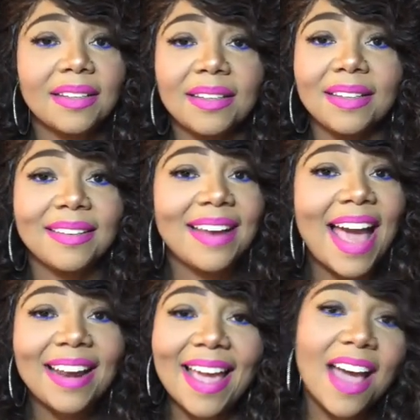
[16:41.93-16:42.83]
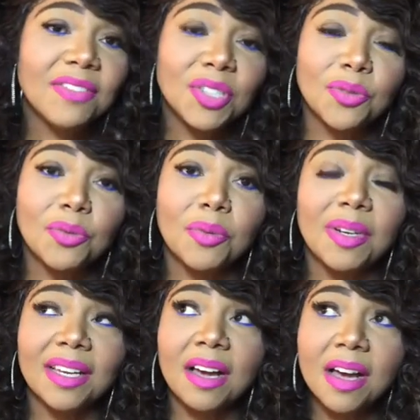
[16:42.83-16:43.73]
not have to
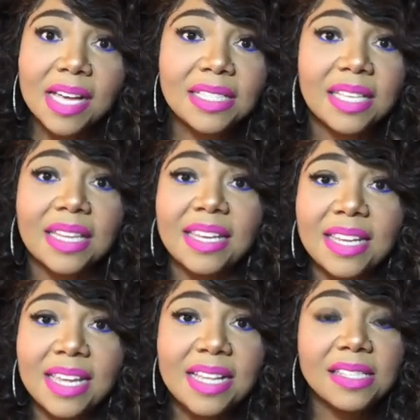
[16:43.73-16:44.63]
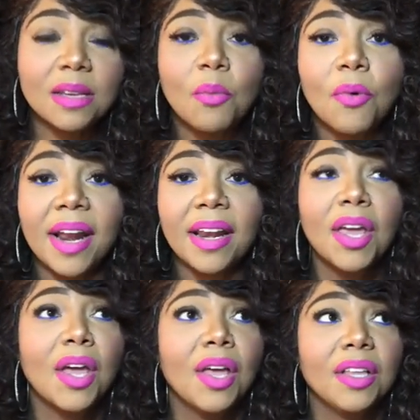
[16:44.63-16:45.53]
constantly need someone
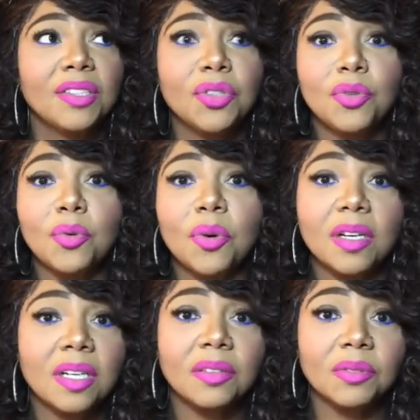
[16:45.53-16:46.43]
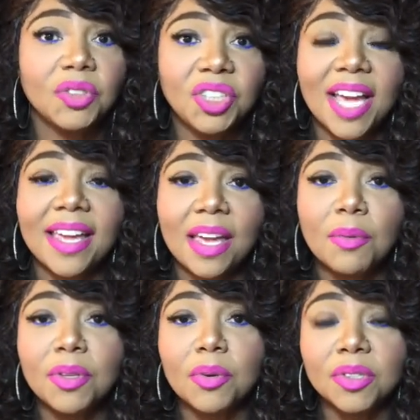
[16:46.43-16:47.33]
to check in
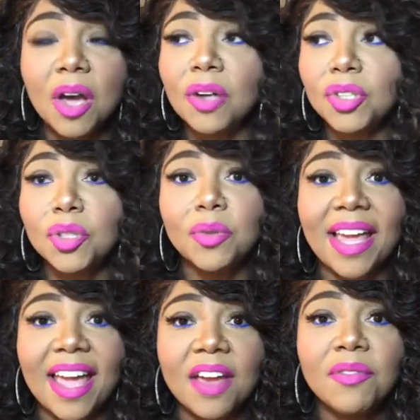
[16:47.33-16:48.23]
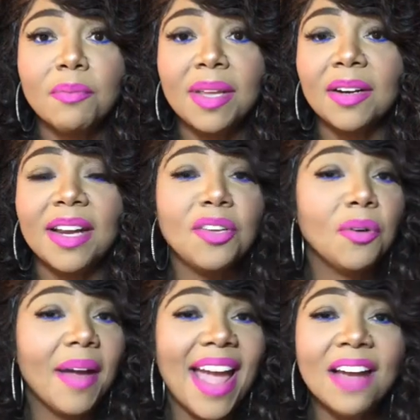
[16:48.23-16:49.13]
with you or talk to you like every minute of the day. You
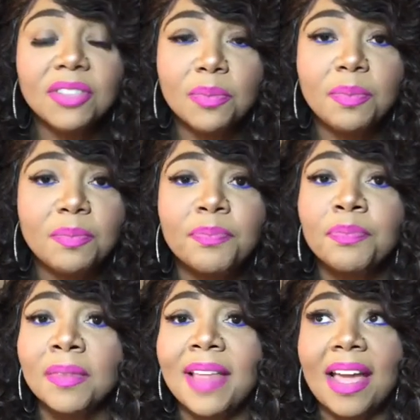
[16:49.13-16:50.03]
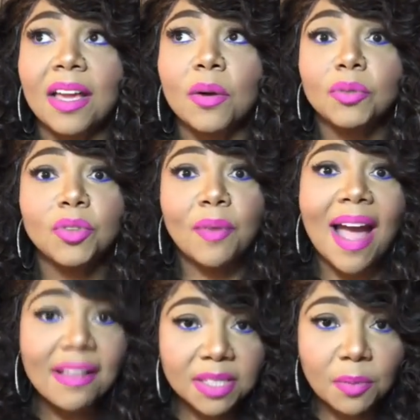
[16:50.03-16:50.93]
don't have to like
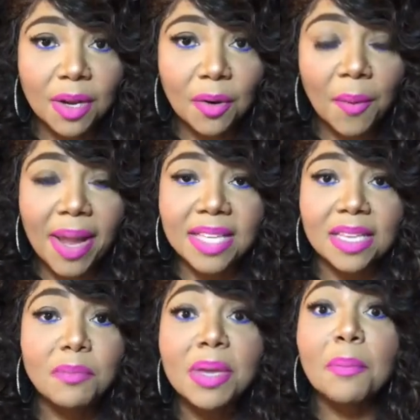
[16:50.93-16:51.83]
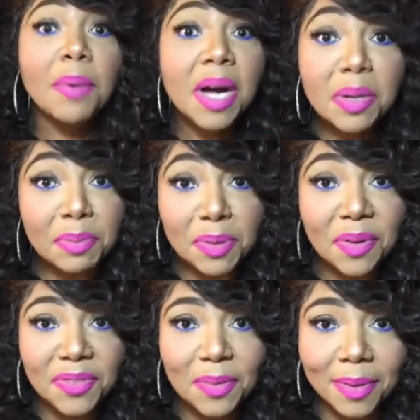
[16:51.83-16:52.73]
drive someone crazy and be a bugaboo,
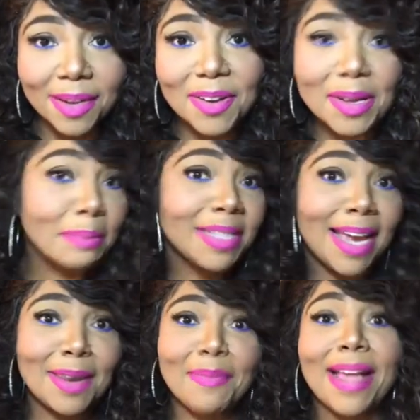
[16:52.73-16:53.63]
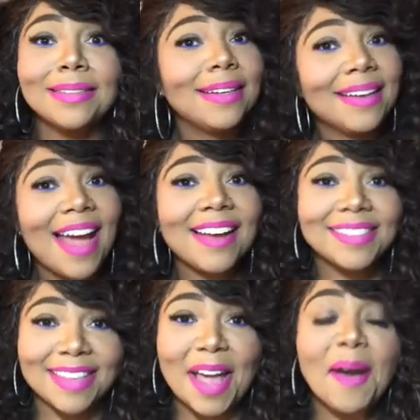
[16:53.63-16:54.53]
if you will. I'm taking it back to the
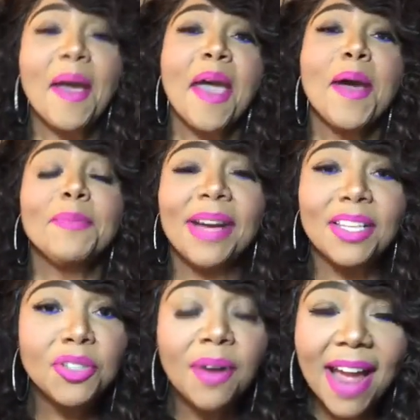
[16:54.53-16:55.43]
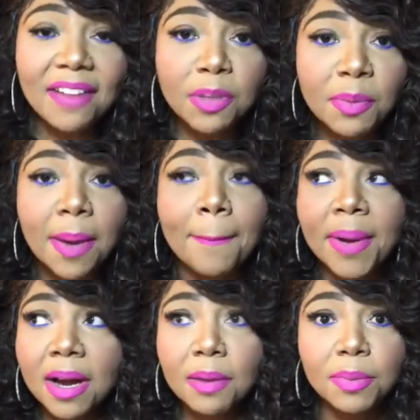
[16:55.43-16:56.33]
90s now, but you don't have to be a
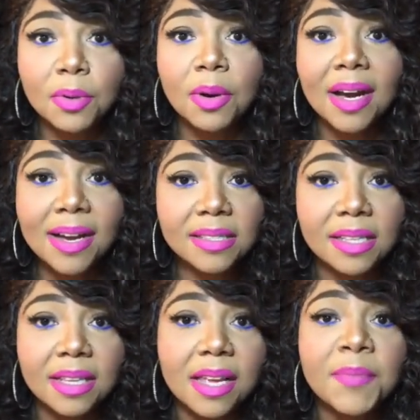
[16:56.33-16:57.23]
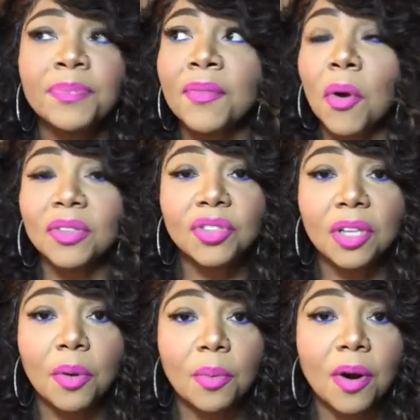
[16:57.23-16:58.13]
bugaboo constantly
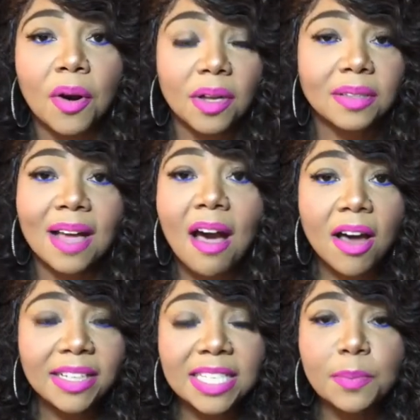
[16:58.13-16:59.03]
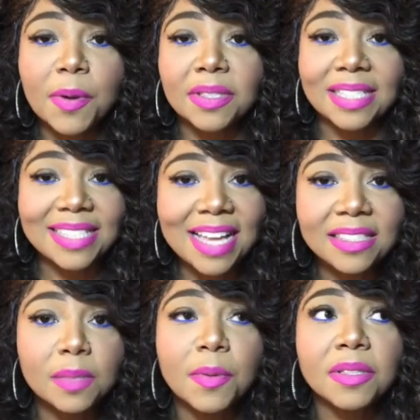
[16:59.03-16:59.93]
or calling this person and texting
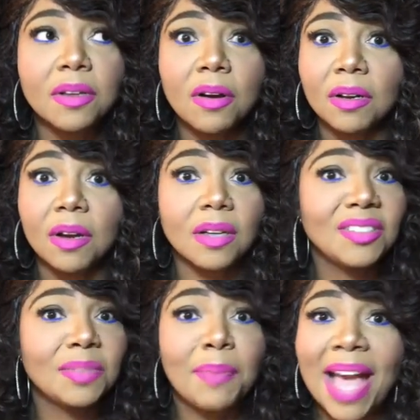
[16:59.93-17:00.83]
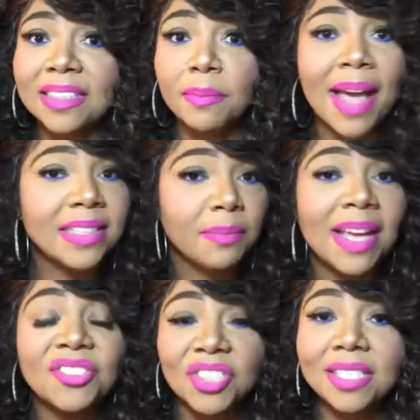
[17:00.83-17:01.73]
this person on or just back to back
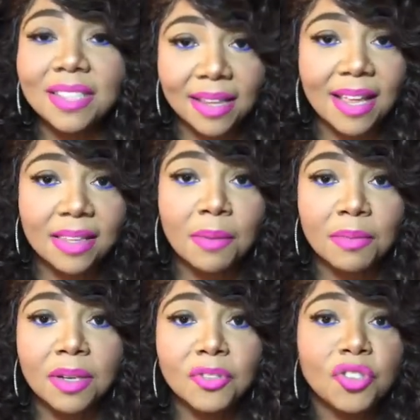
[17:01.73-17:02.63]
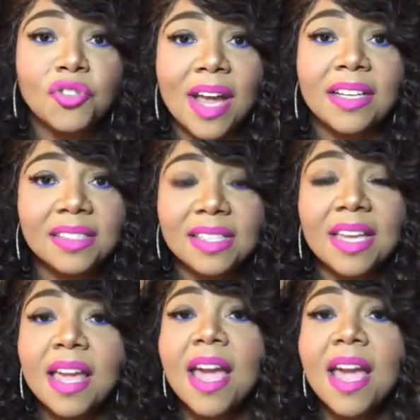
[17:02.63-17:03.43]
just to let them to try to see